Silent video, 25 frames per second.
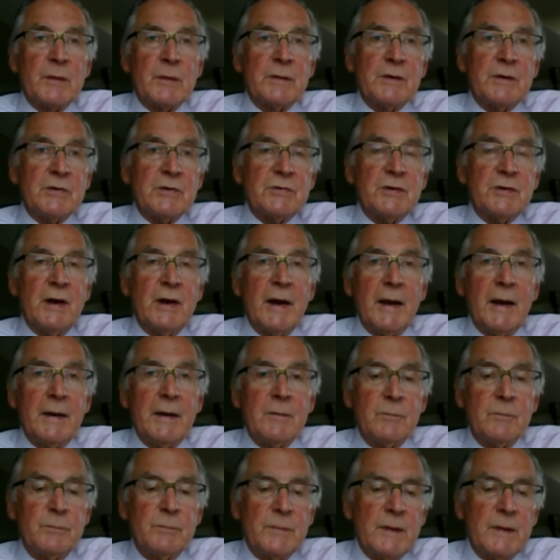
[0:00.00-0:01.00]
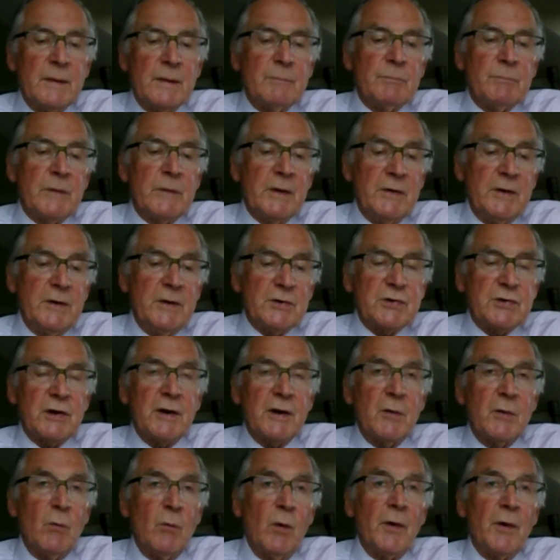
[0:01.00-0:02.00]
decide
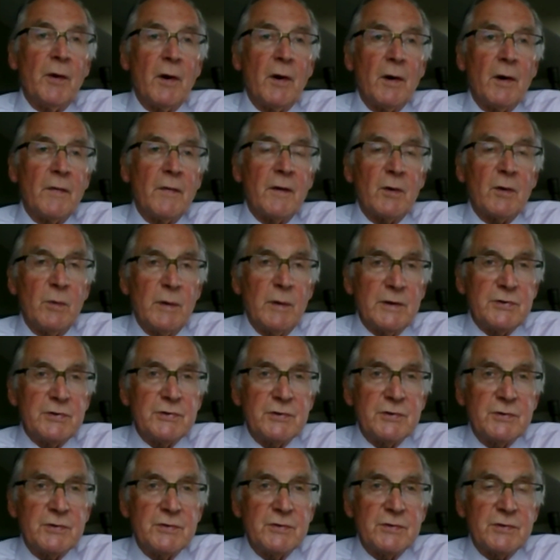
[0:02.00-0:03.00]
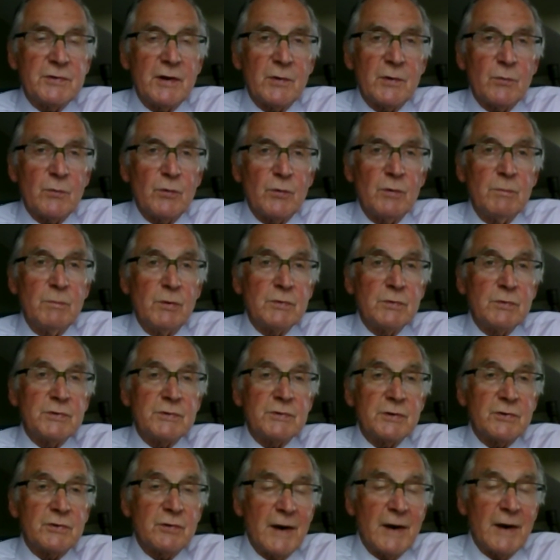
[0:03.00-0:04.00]
initially what are the questions that will
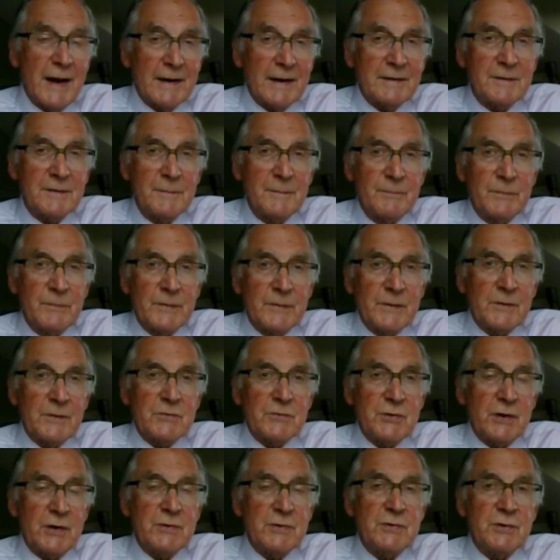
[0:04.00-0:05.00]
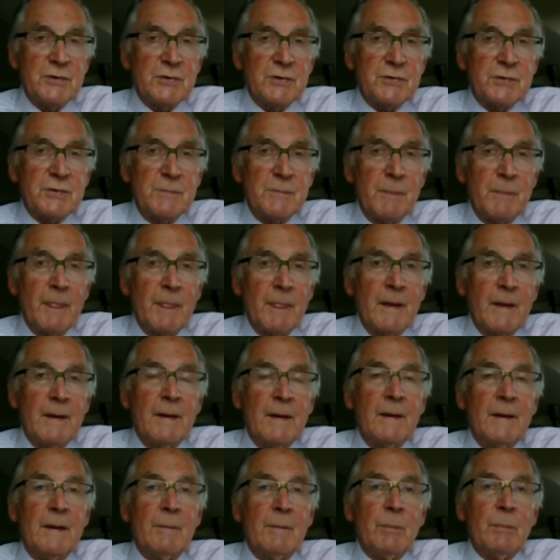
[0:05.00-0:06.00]
most attract the judges,
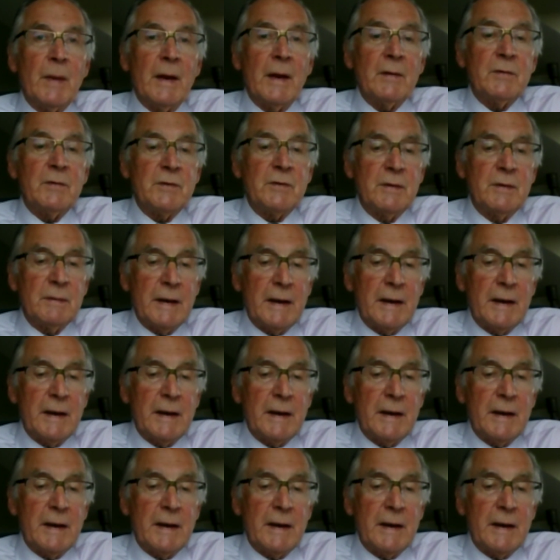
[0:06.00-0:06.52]
and